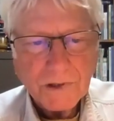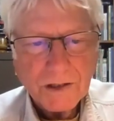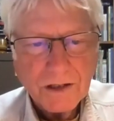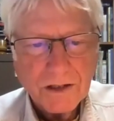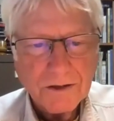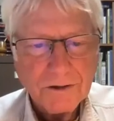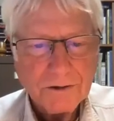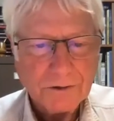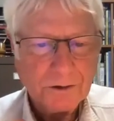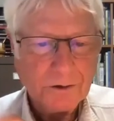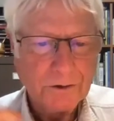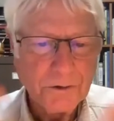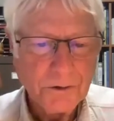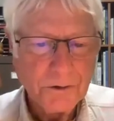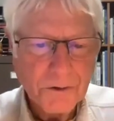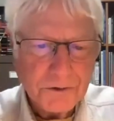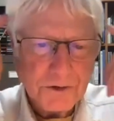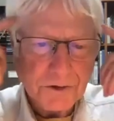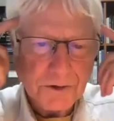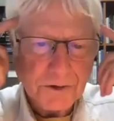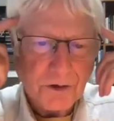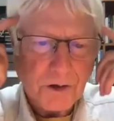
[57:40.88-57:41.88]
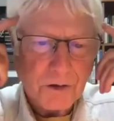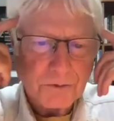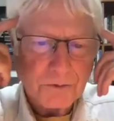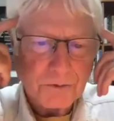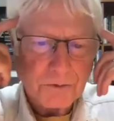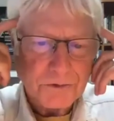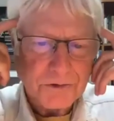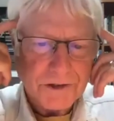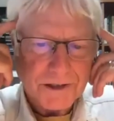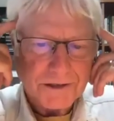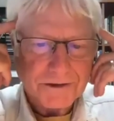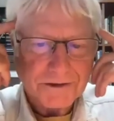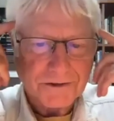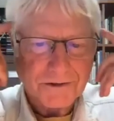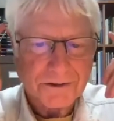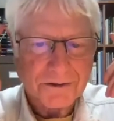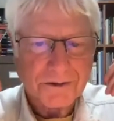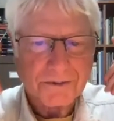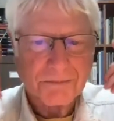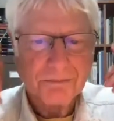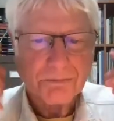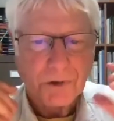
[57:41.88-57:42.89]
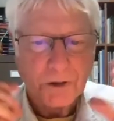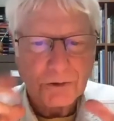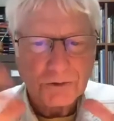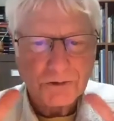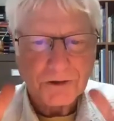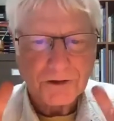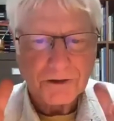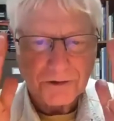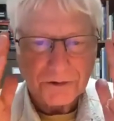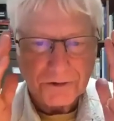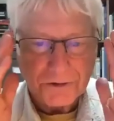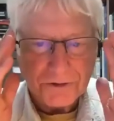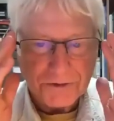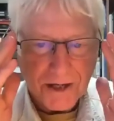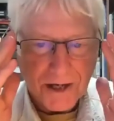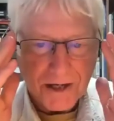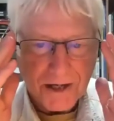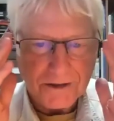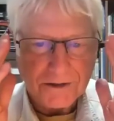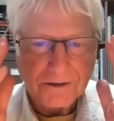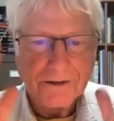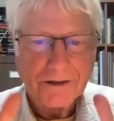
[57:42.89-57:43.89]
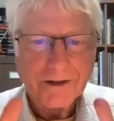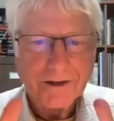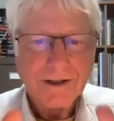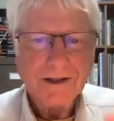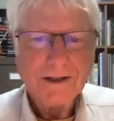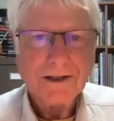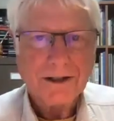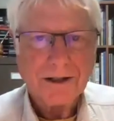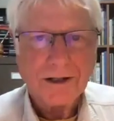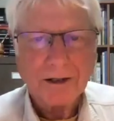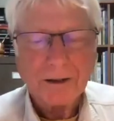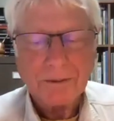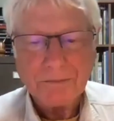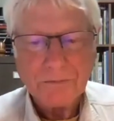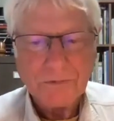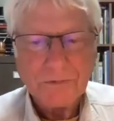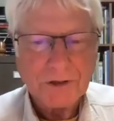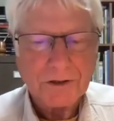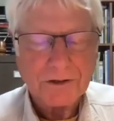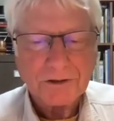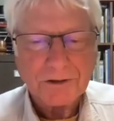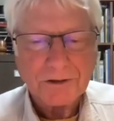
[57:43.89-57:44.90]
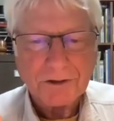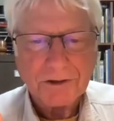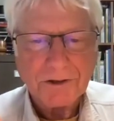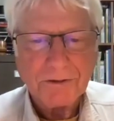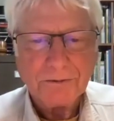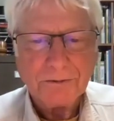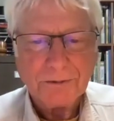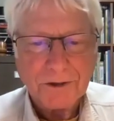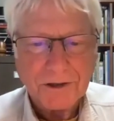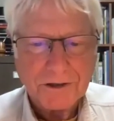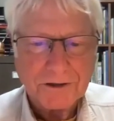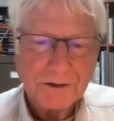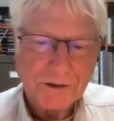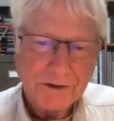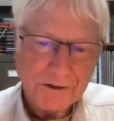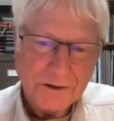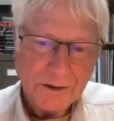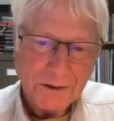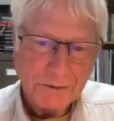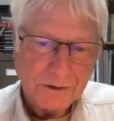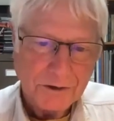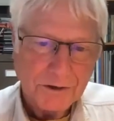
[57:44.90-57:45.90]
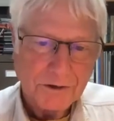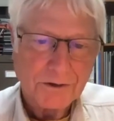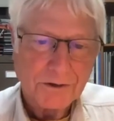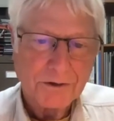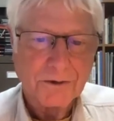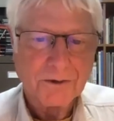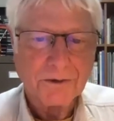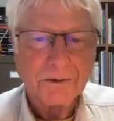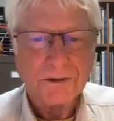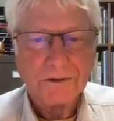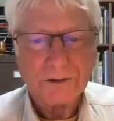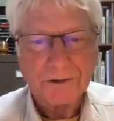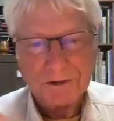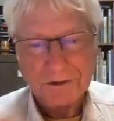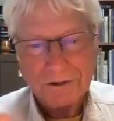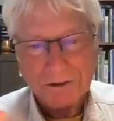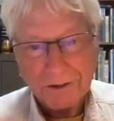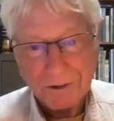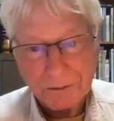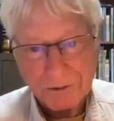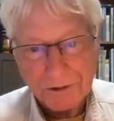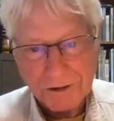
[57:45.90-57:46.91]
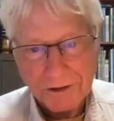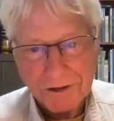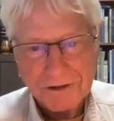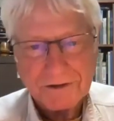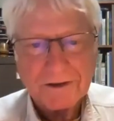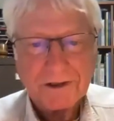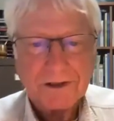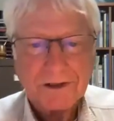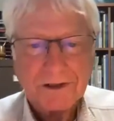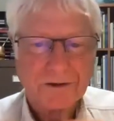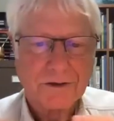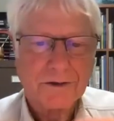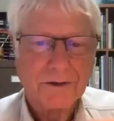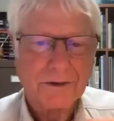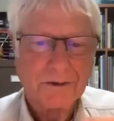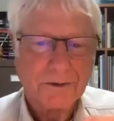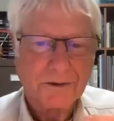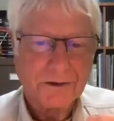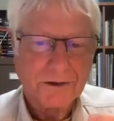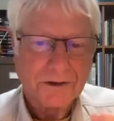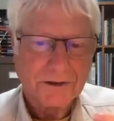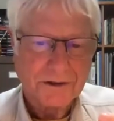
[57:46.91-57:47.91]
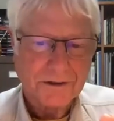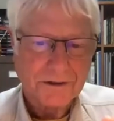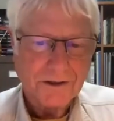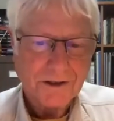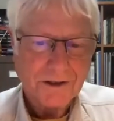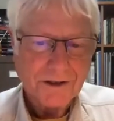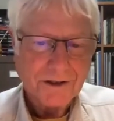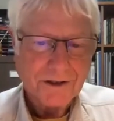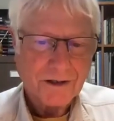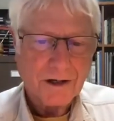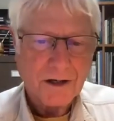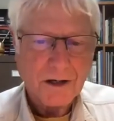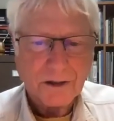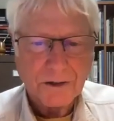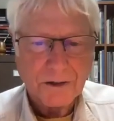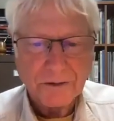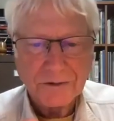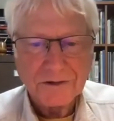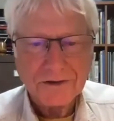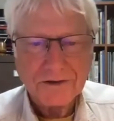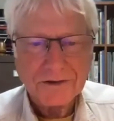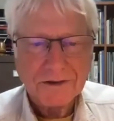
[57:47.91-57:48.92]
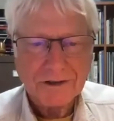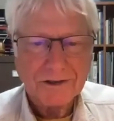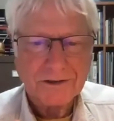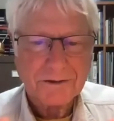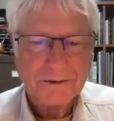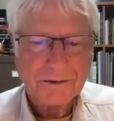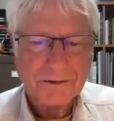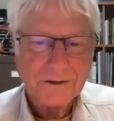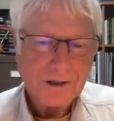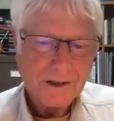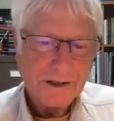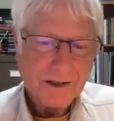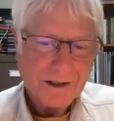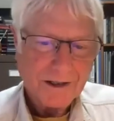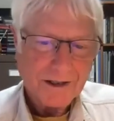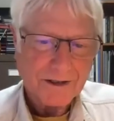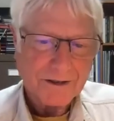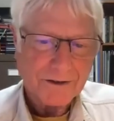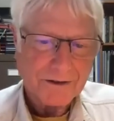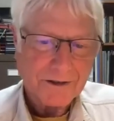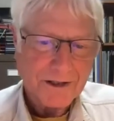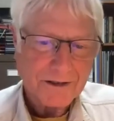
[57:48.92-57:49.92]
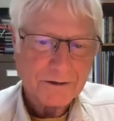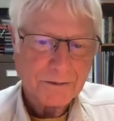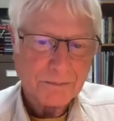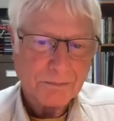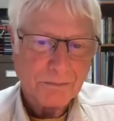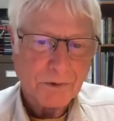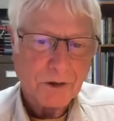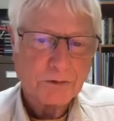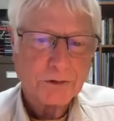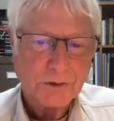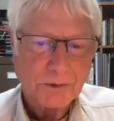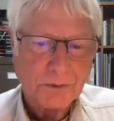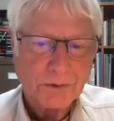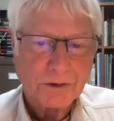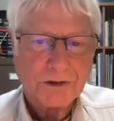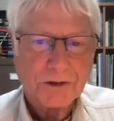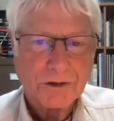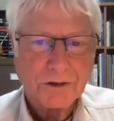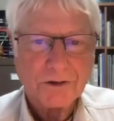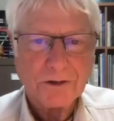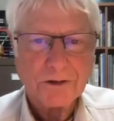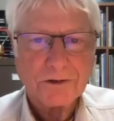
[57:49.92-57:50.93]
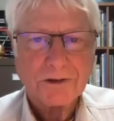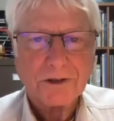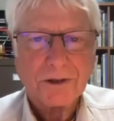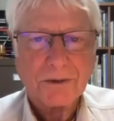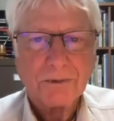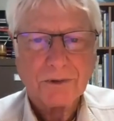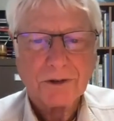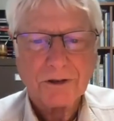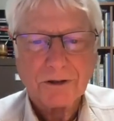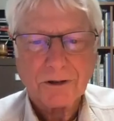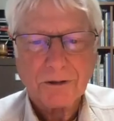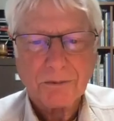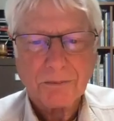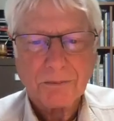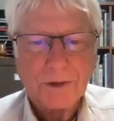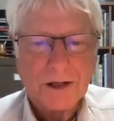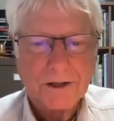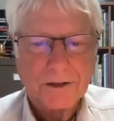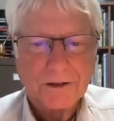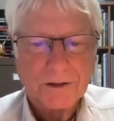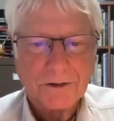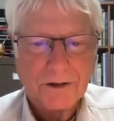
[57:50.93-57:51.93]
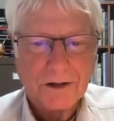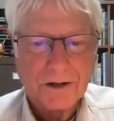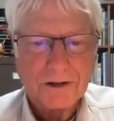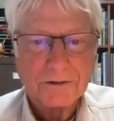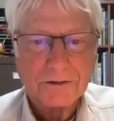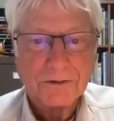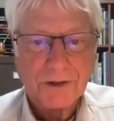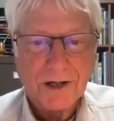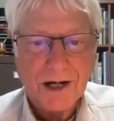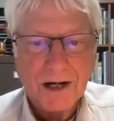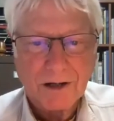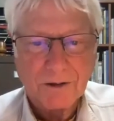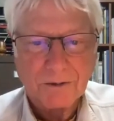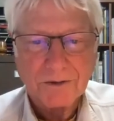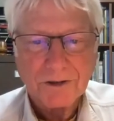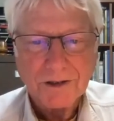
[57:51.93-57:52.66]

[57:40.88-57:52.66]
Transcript: you use your own senses, mostly your sight. Um, you can see fish, you can see what they're doing, you can see what the insects are doing, you can all of these things. And that's most of what you're using when you're a predator on trout